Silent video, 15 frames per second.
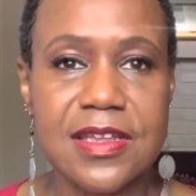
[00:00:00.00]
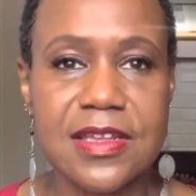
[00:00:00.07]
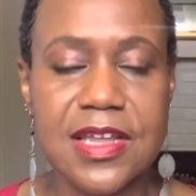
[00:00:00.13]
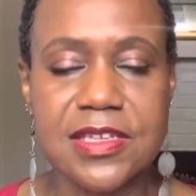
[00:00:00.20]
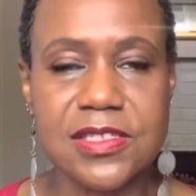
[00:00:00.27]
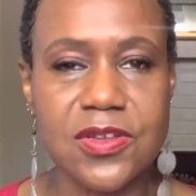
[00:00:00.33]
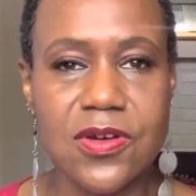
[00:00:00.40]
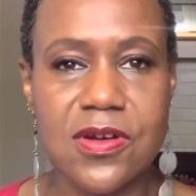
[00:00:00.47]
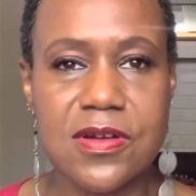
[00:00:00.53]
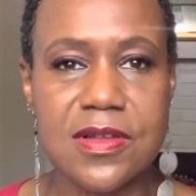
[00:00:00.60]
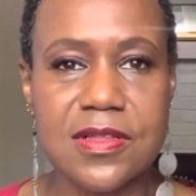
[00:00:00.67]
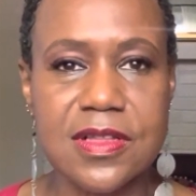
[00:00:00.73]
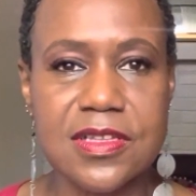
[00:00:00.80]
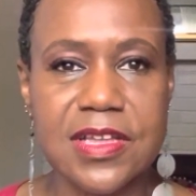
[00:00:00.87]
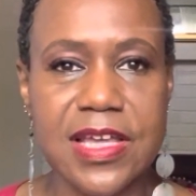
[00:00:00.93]
That's all,
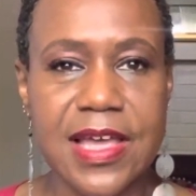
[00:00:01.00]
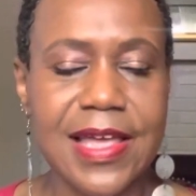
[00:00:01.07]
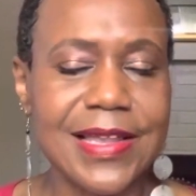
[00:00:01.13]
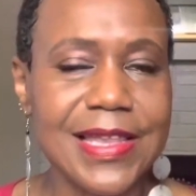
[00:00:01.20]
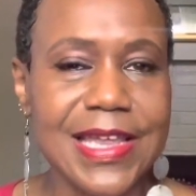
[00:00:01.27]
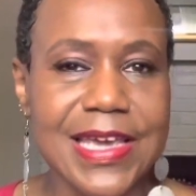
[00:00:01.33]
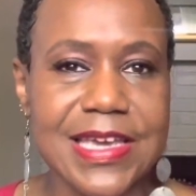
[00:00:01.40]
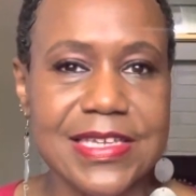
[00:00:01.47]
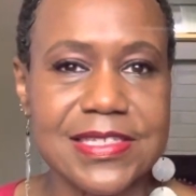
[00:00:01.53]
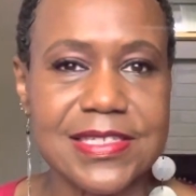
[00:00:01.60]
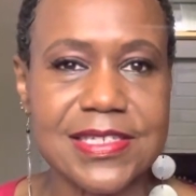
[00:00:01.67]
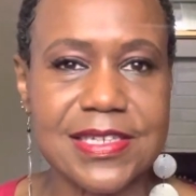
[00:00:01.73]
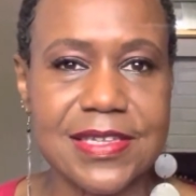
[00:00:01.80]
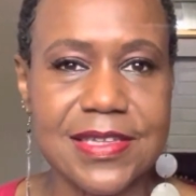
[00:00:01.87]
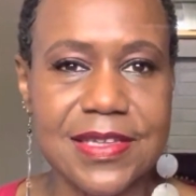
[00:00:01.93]
at
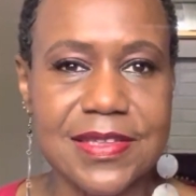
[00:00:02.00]
least.